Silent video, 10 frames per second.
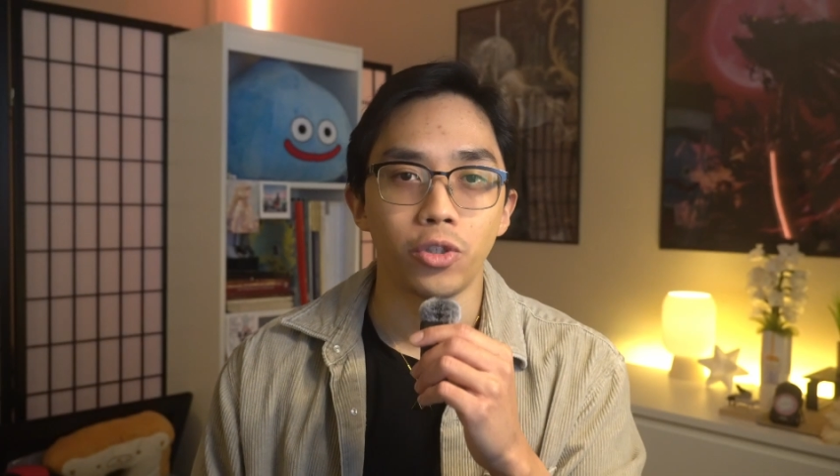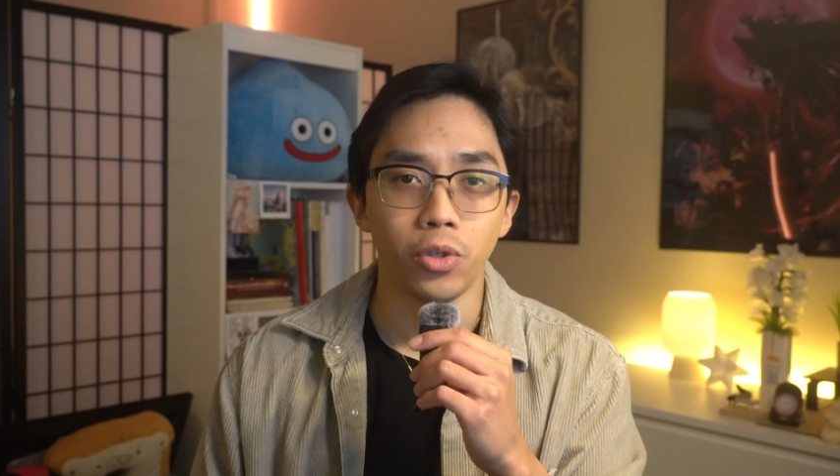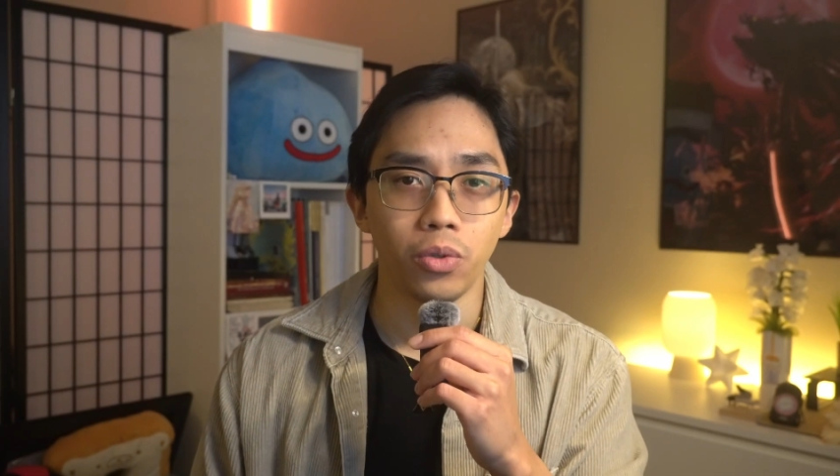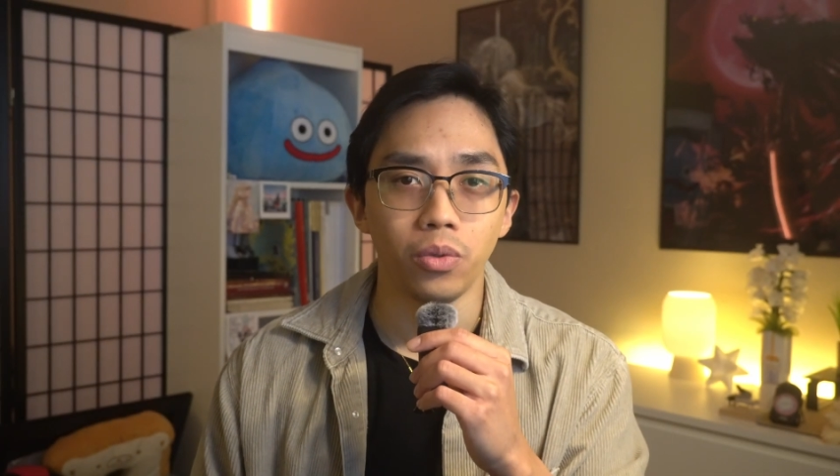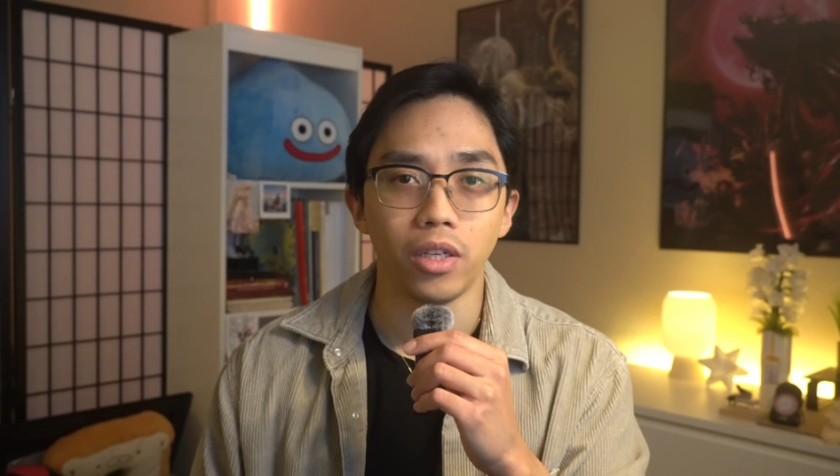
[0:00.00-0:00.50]

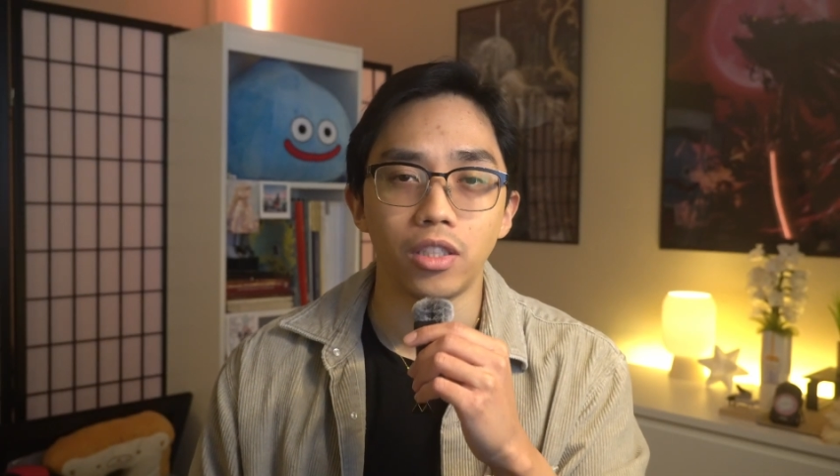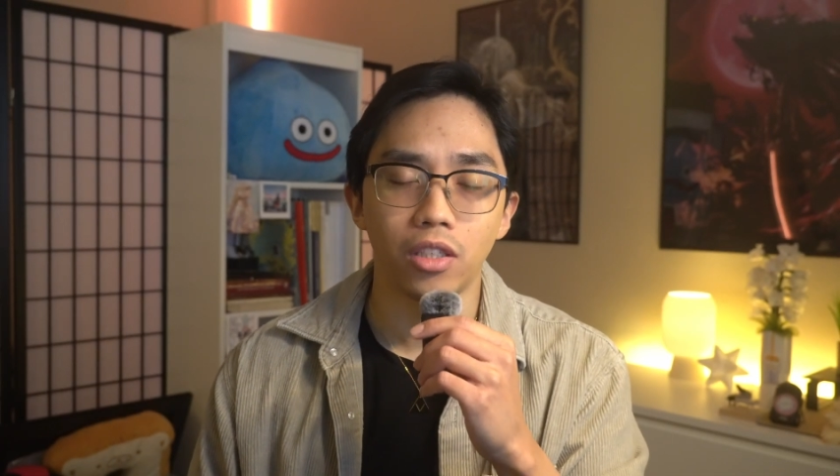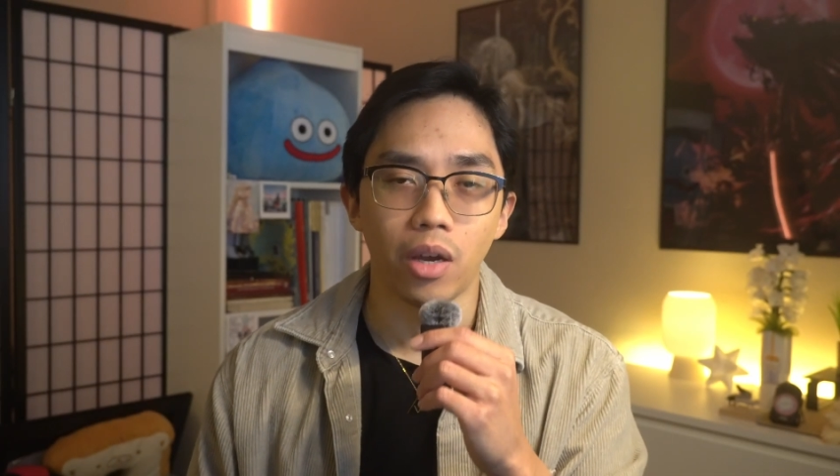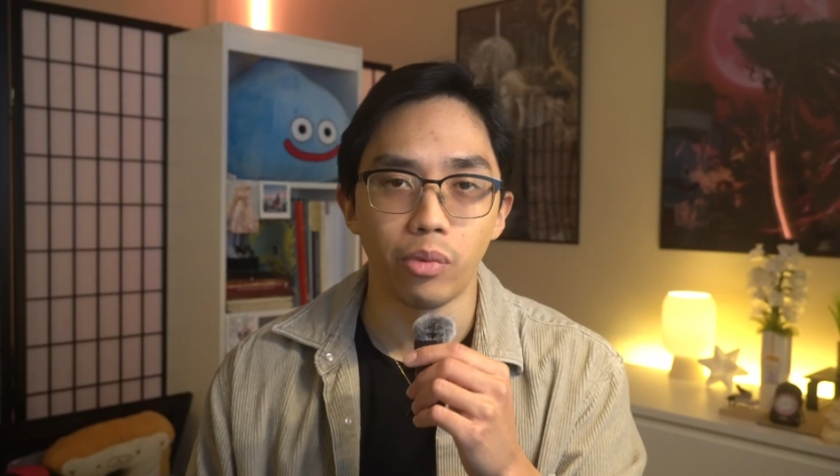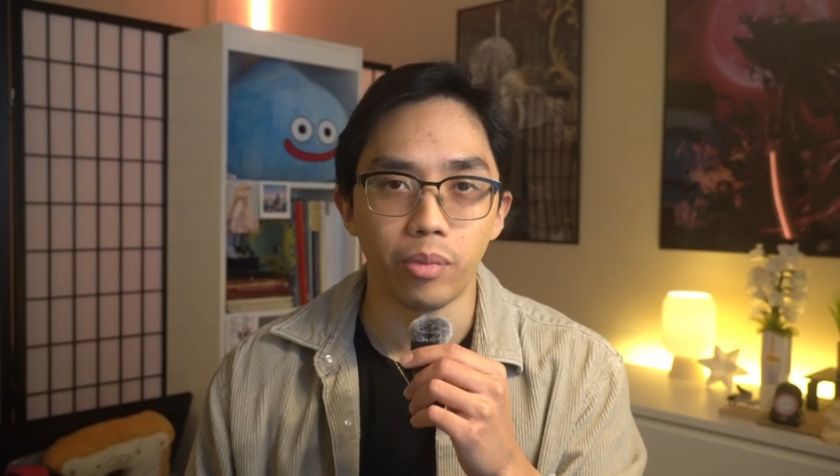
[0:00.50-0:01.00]
true, it's a
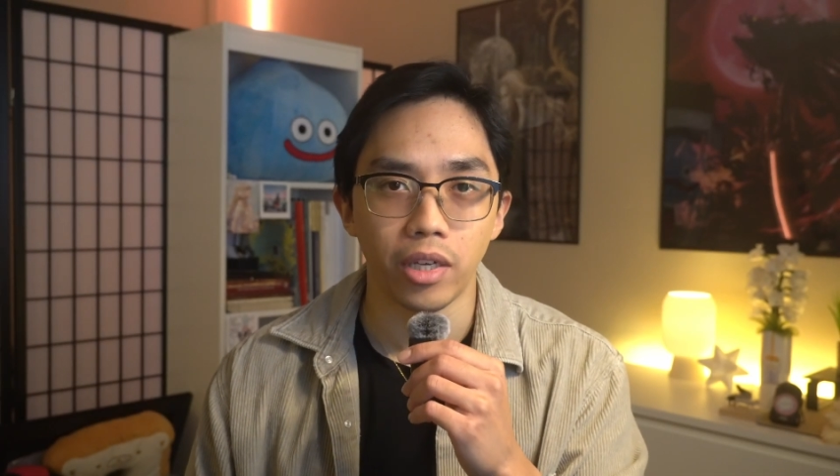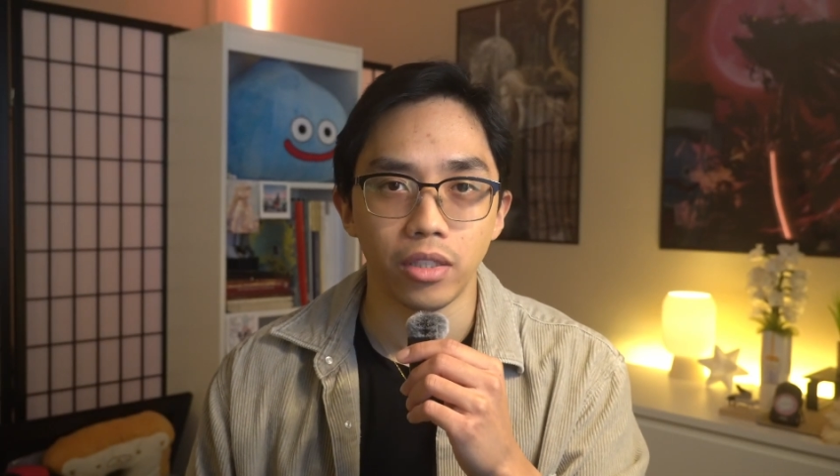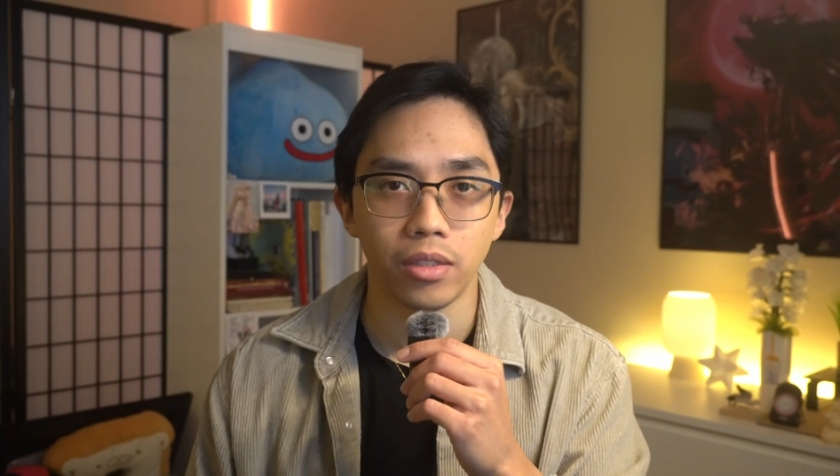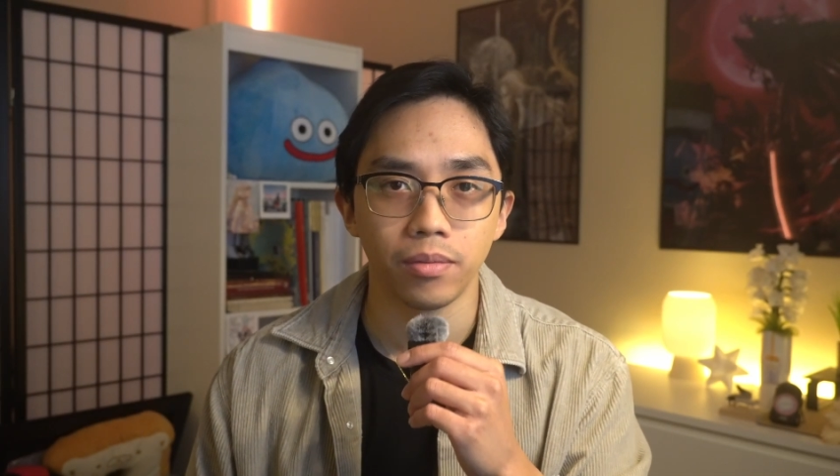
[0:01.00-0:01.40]
compromise.